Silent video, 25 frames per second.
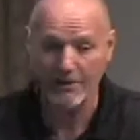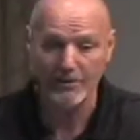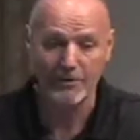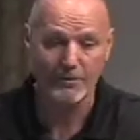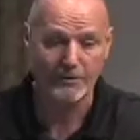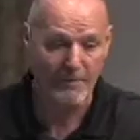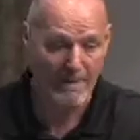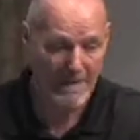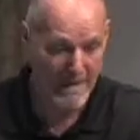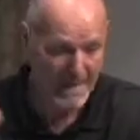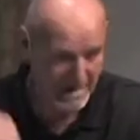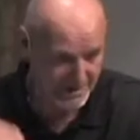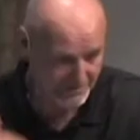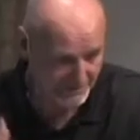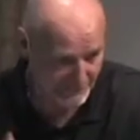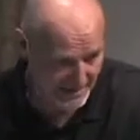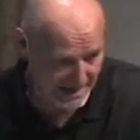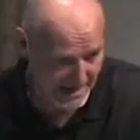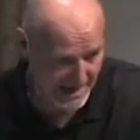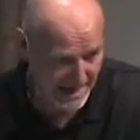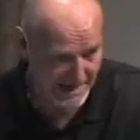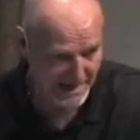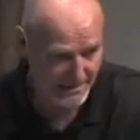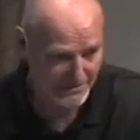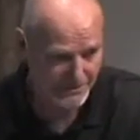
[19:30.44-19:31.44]
can we have the
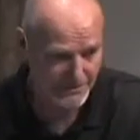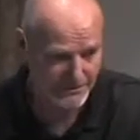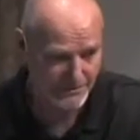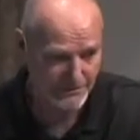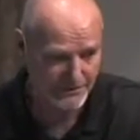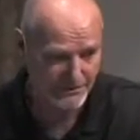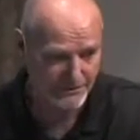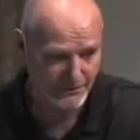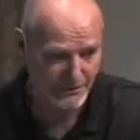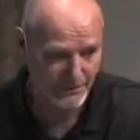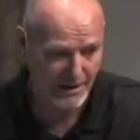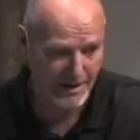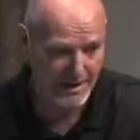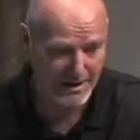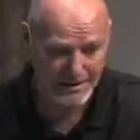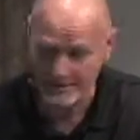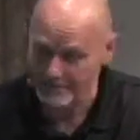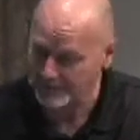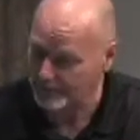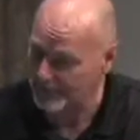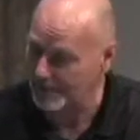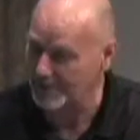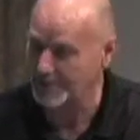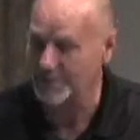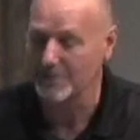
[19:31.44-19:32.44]
attitude of Christ?
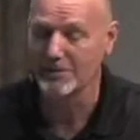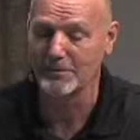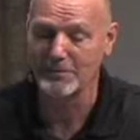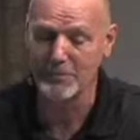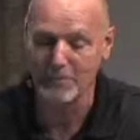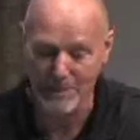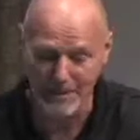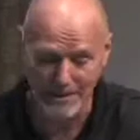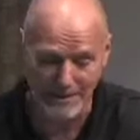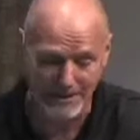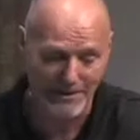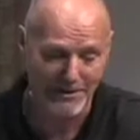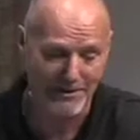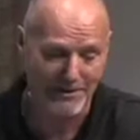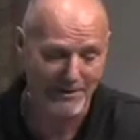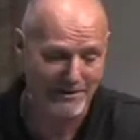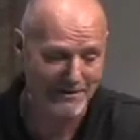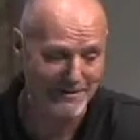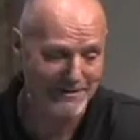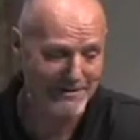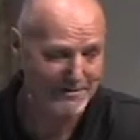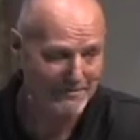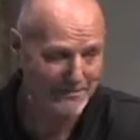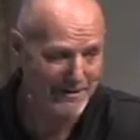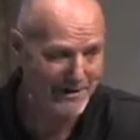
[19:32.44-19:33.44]
Well, it should be an
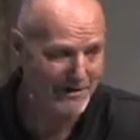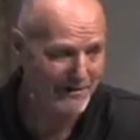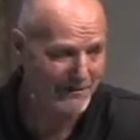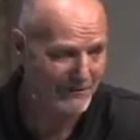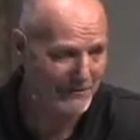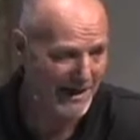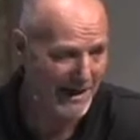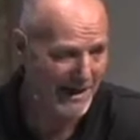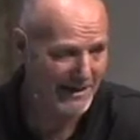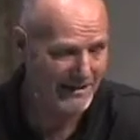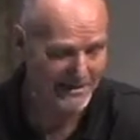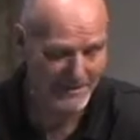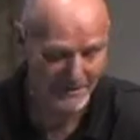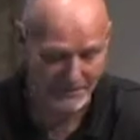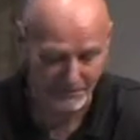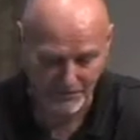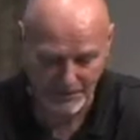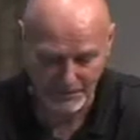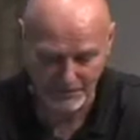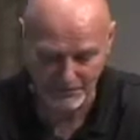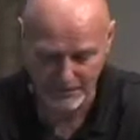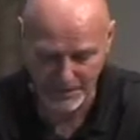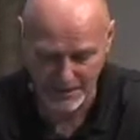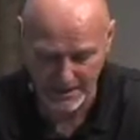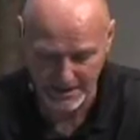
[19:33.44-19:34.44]
encouragement, the fact that
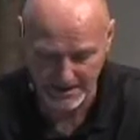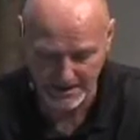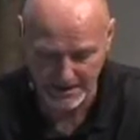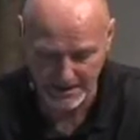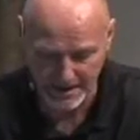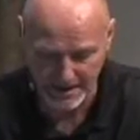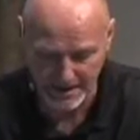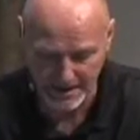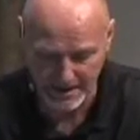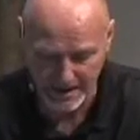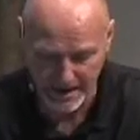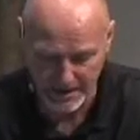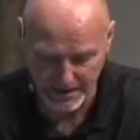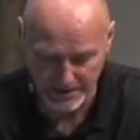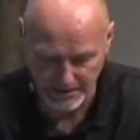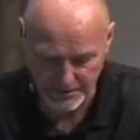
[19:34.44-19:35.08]
we've been uh,